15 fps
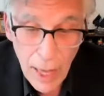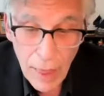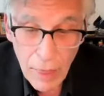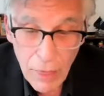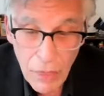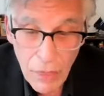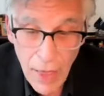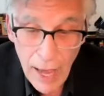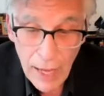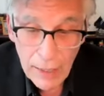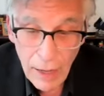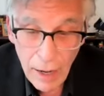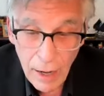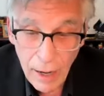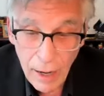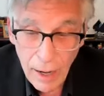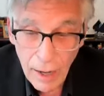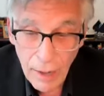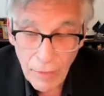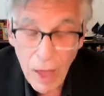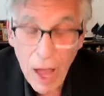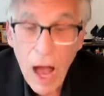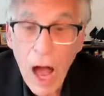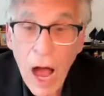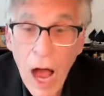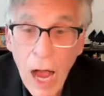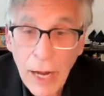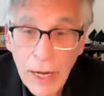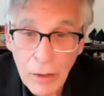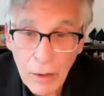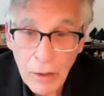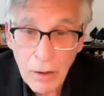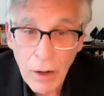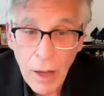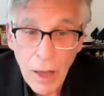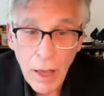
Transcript: that uh, the higher